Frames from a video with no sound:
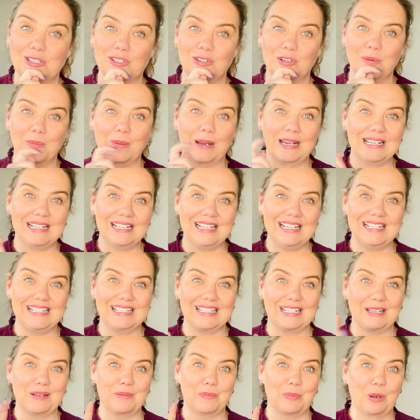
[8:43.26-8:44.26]
sure my knee
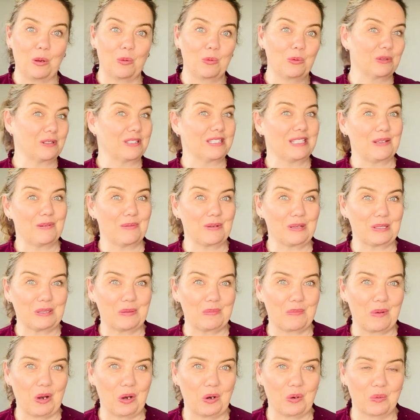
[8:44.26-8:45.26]
did, but we'll see what
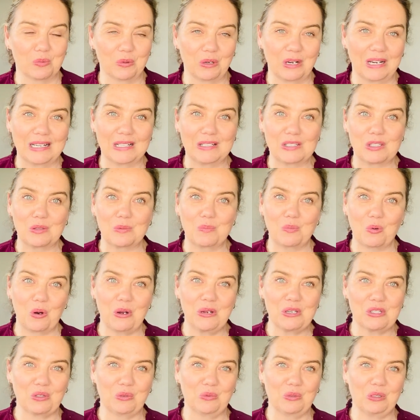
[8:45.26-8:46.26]
tomorrow brings. The
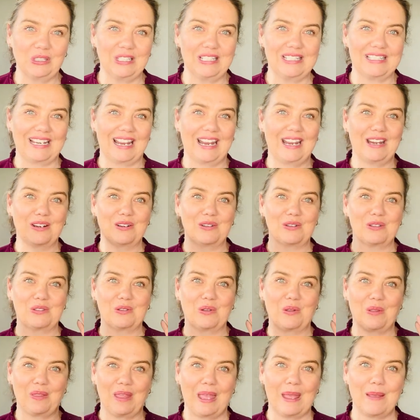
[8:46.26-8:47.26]
boys are really tired,
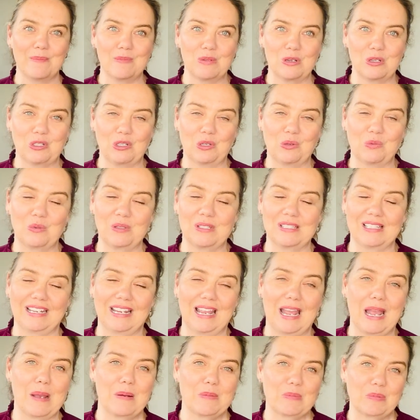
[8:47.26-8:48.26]
so that mission was
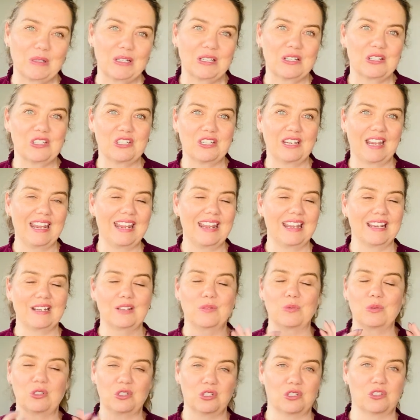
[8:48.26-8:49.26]
accomplished, and
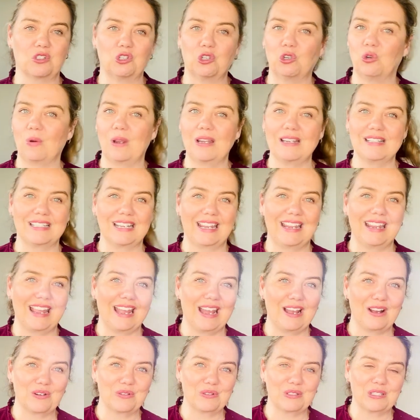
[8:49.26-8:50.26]
it was just a great day
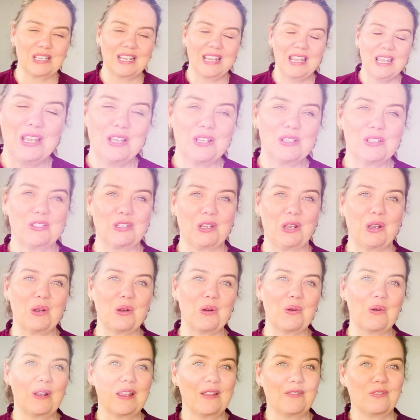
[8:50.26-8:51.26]
out.
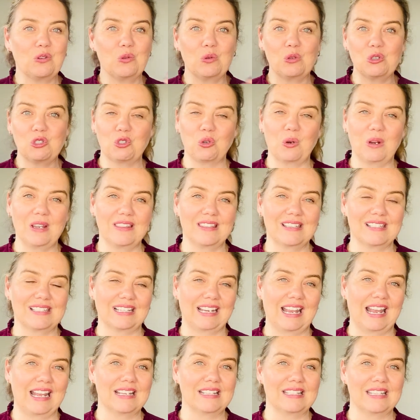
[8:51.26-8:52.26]
So if you enjoy this
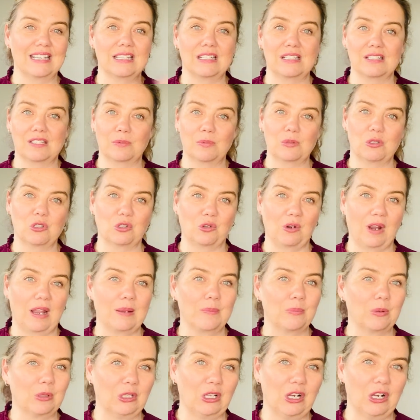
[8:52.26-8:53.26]
content,
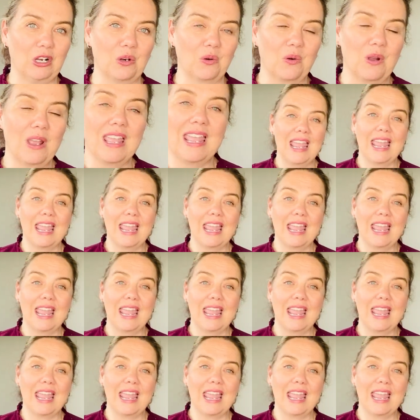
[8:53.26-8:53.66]
subscribe below